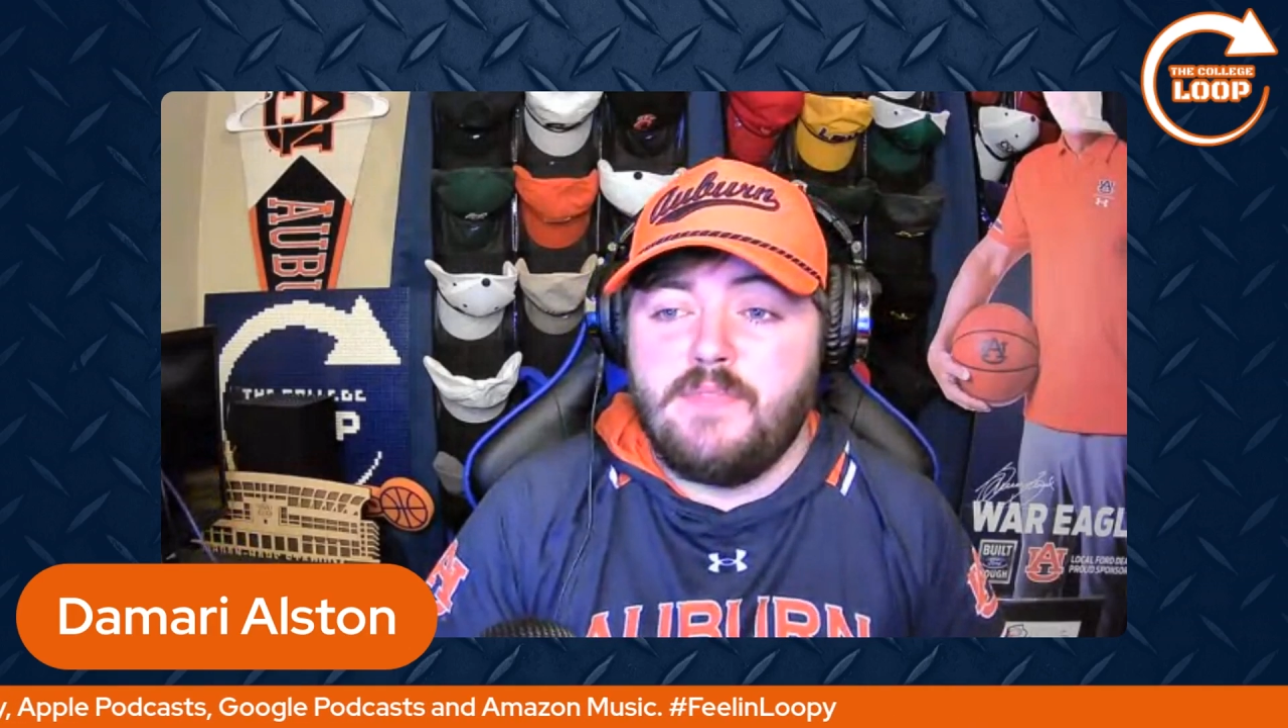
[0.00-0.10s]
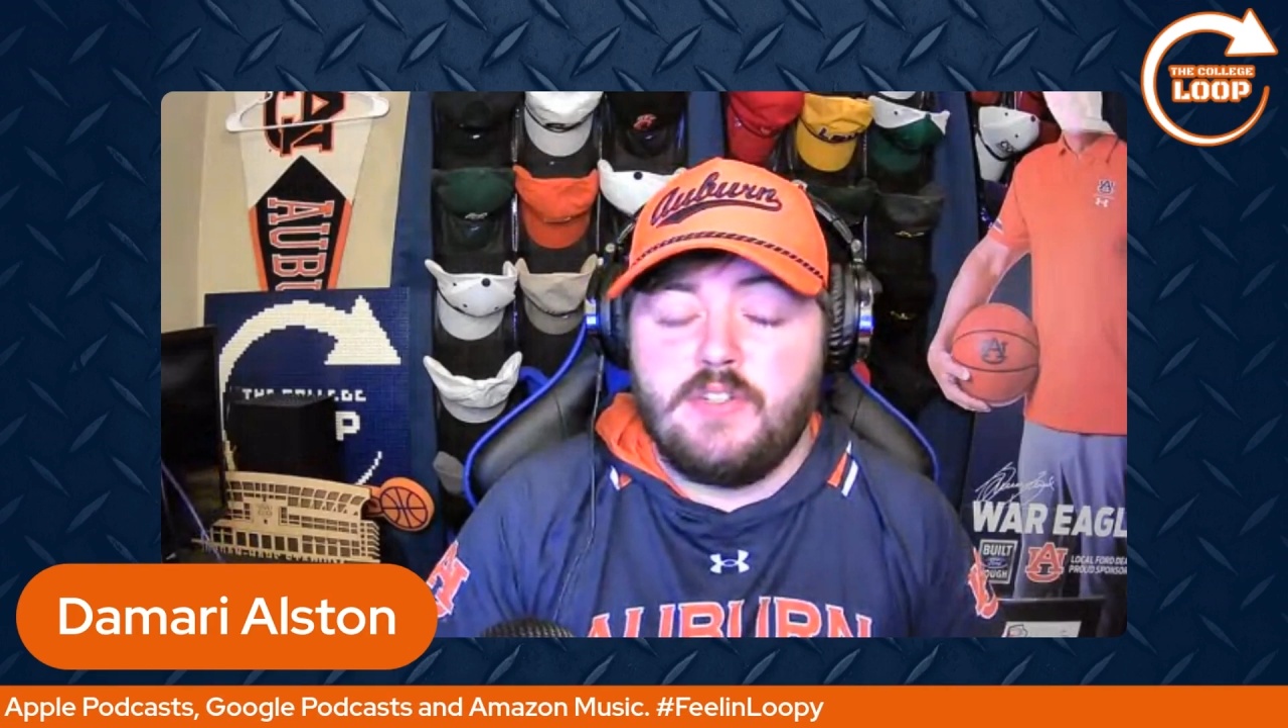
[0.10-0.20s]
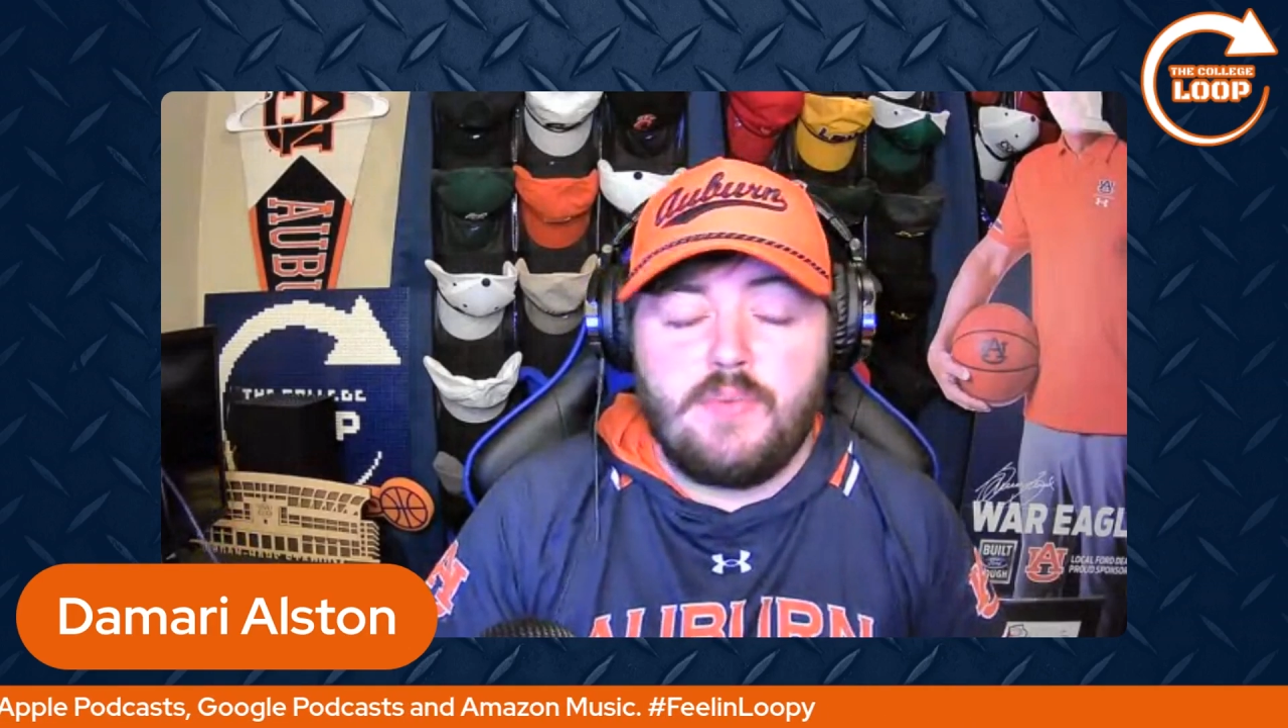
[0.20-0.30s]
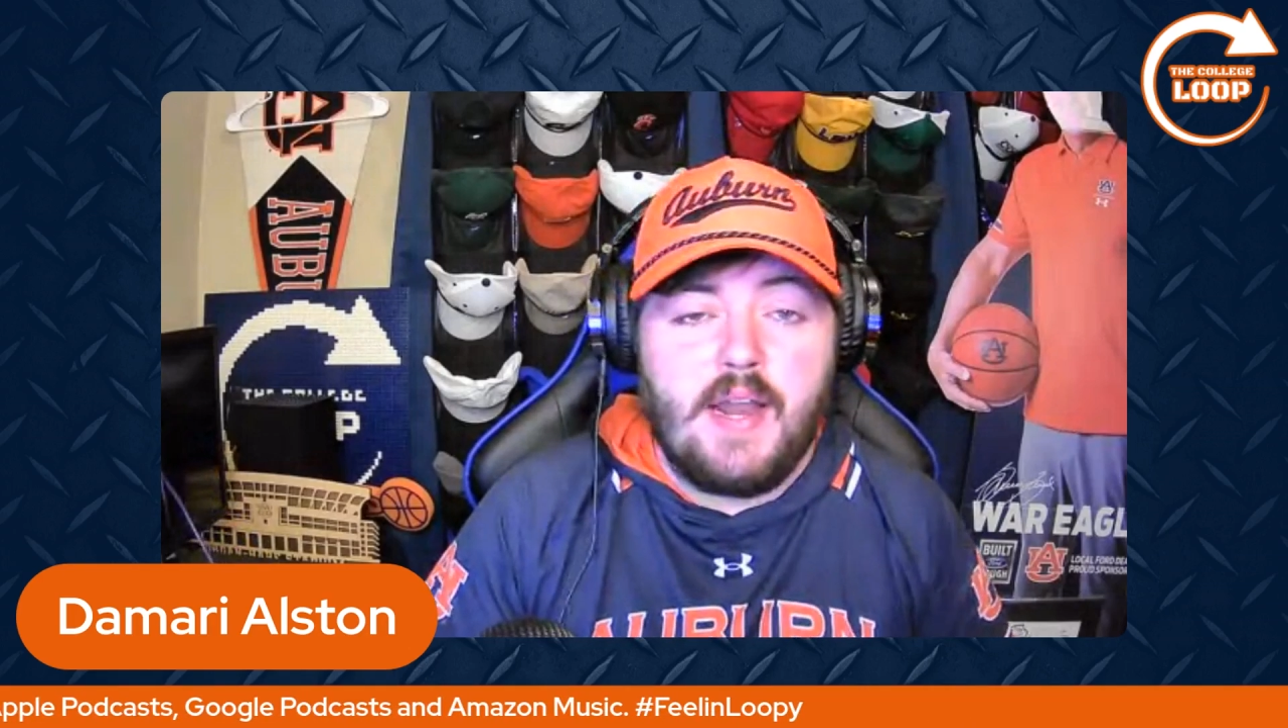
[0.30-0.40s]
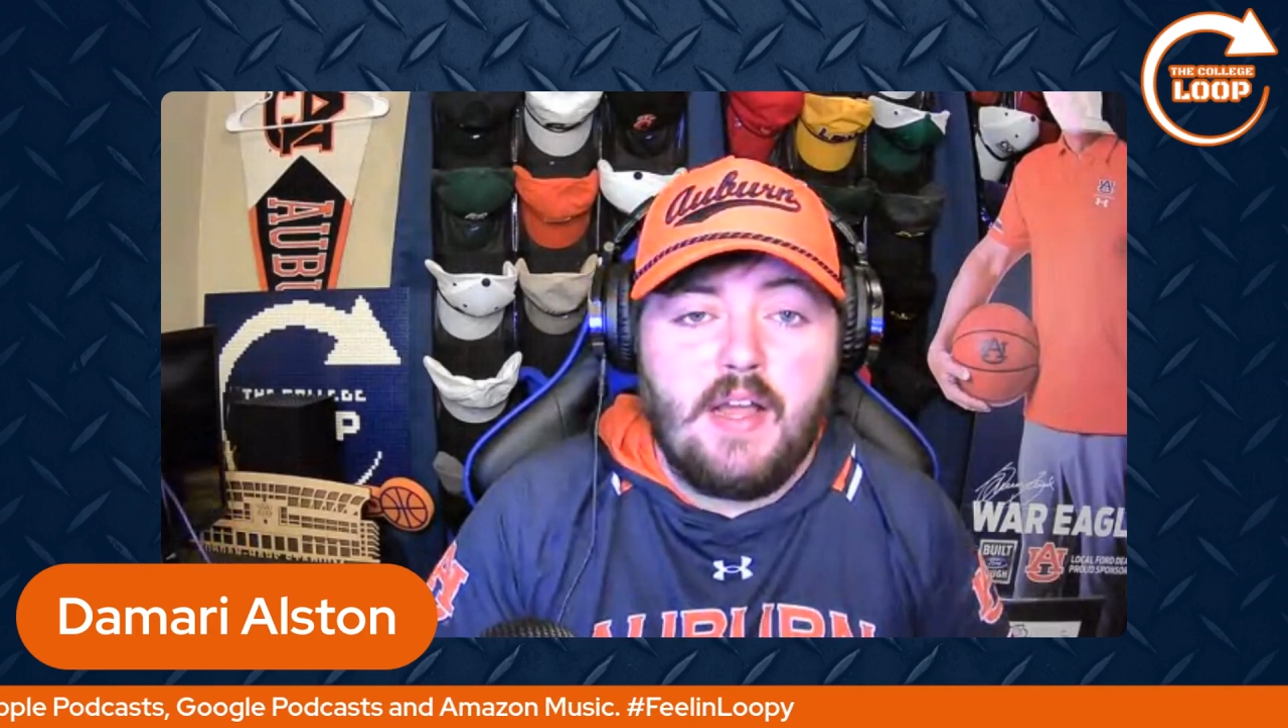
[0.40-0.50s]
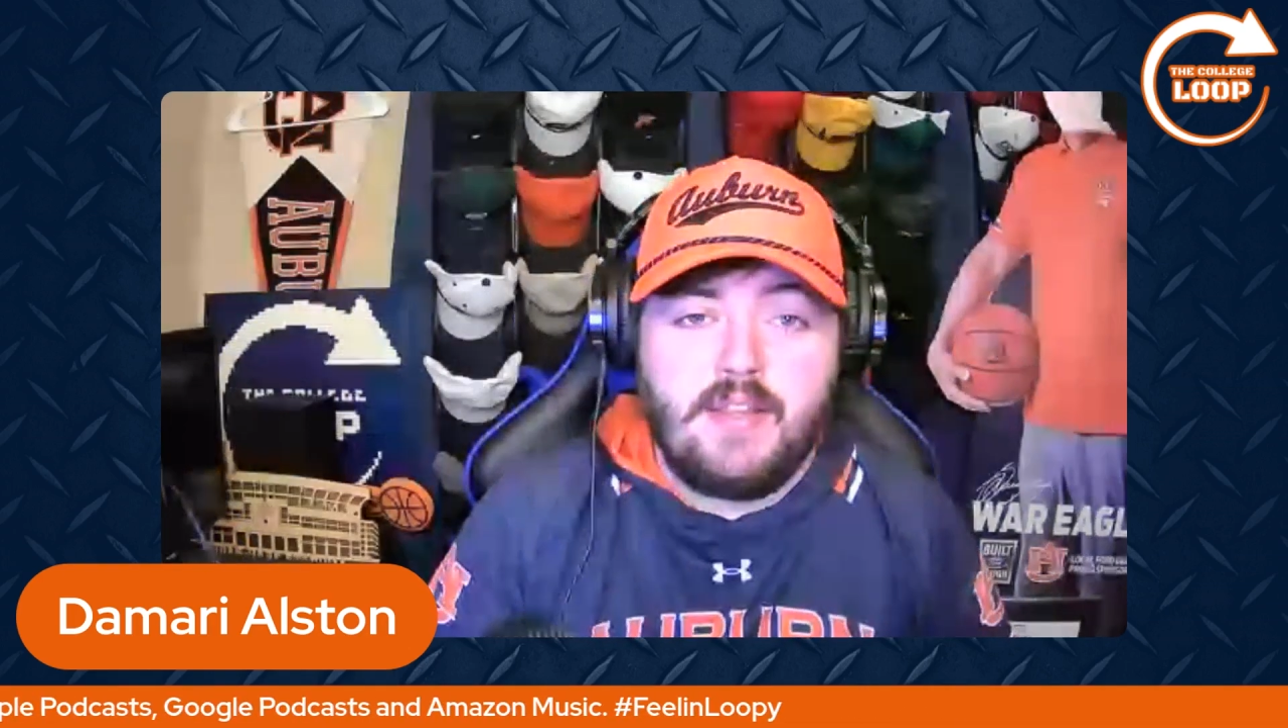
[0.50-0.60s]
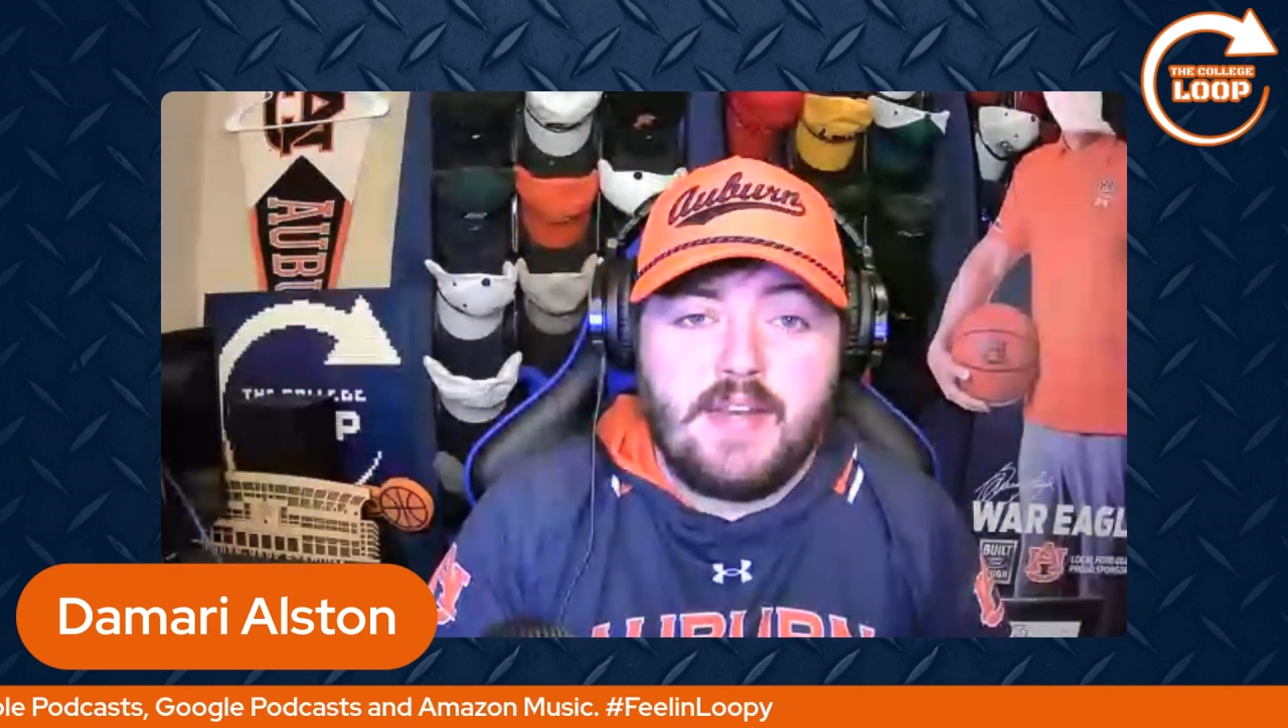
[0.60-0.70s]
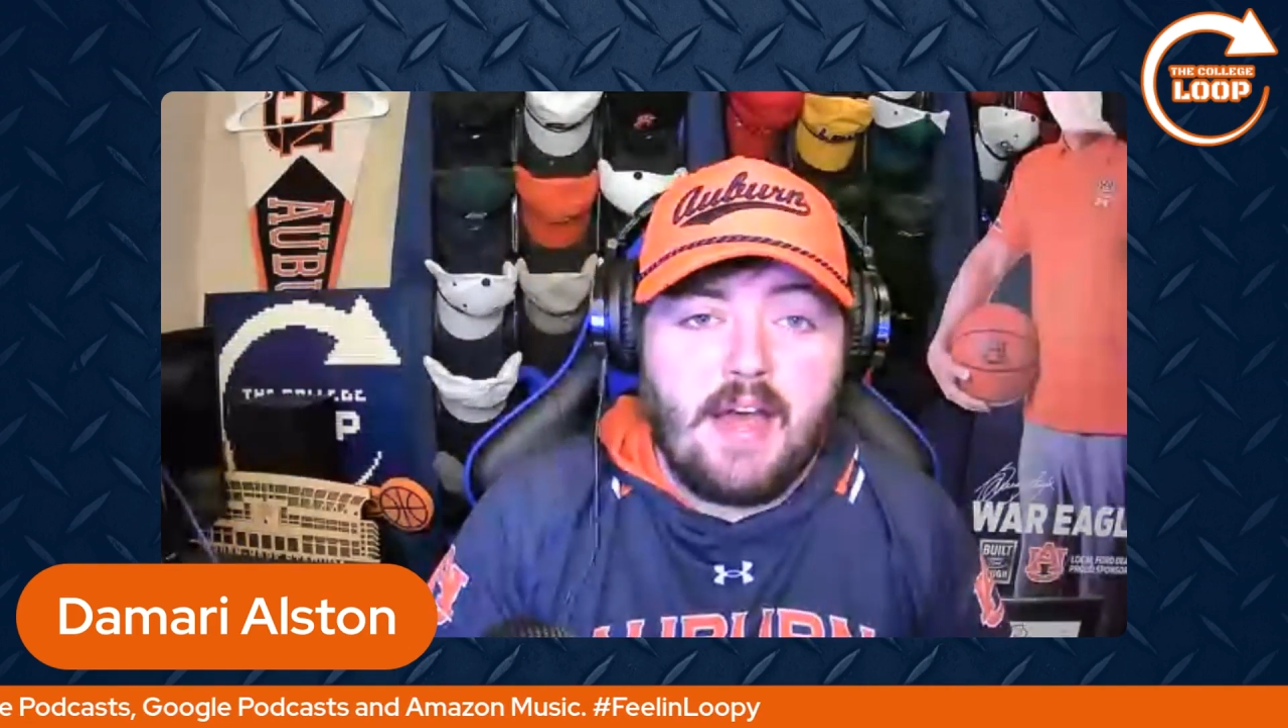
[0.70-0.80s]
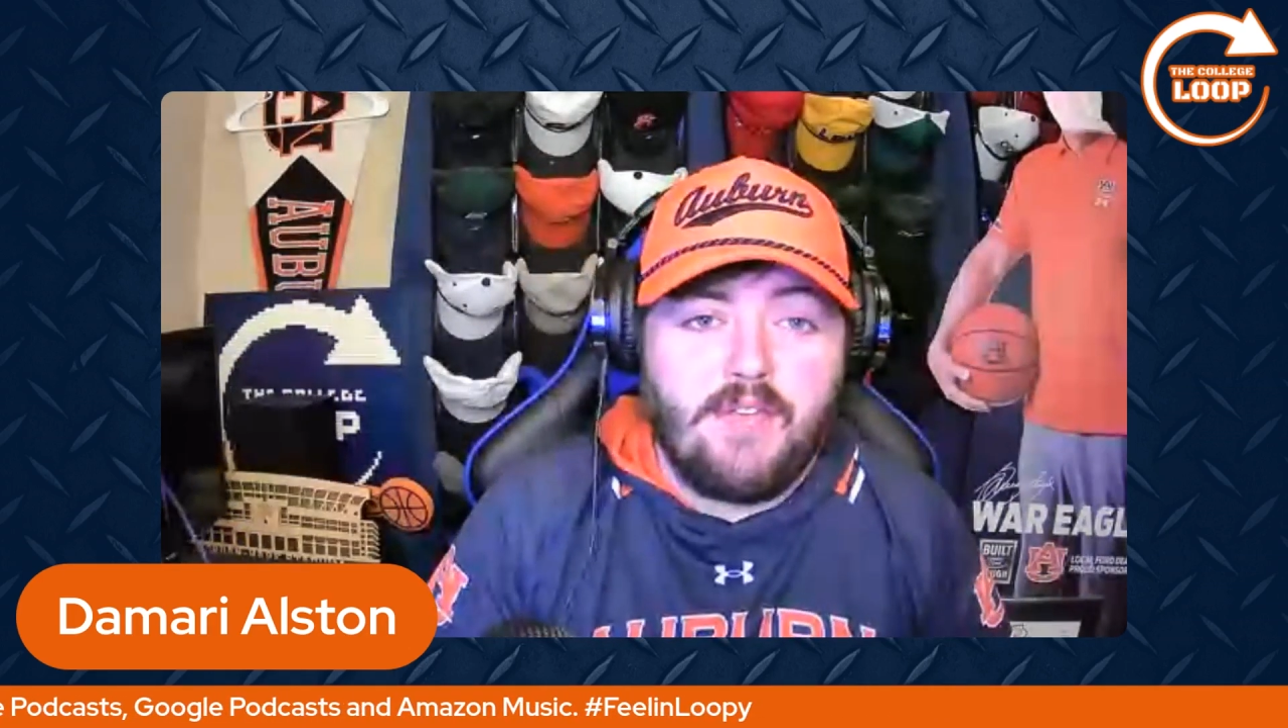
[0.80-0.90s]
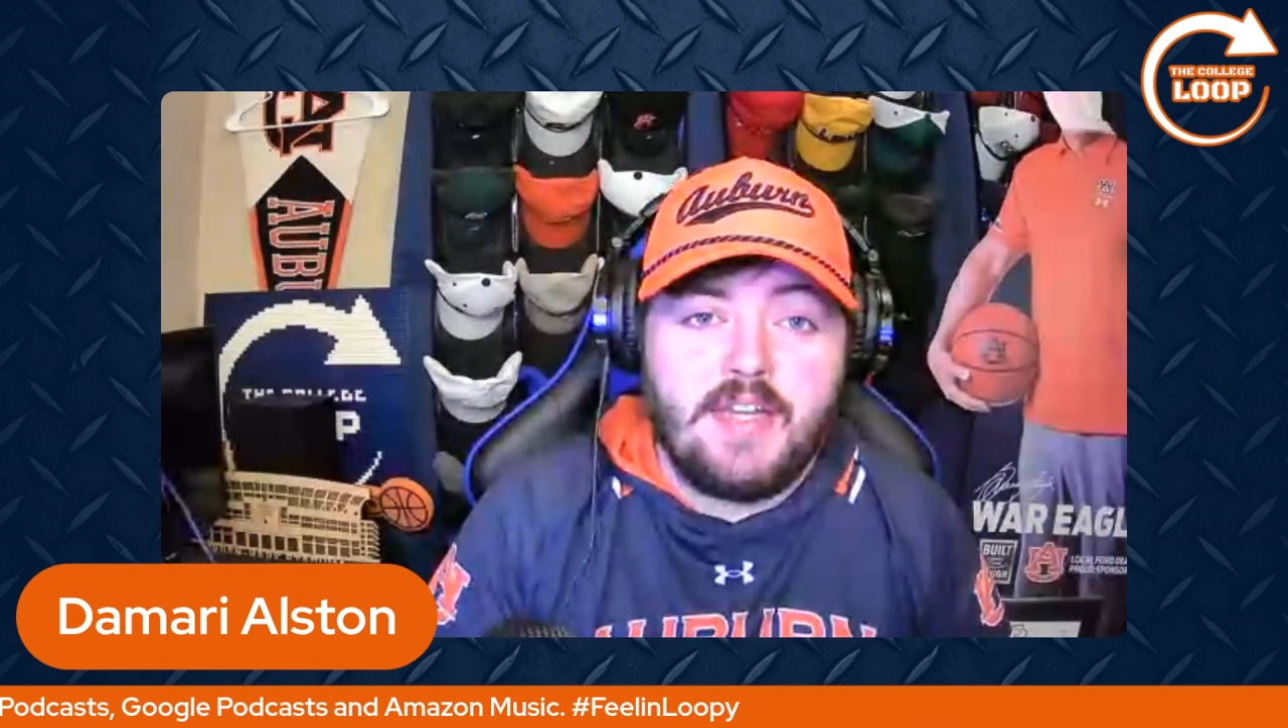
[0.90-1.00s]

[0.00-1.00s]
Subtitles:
Darrell and Alvin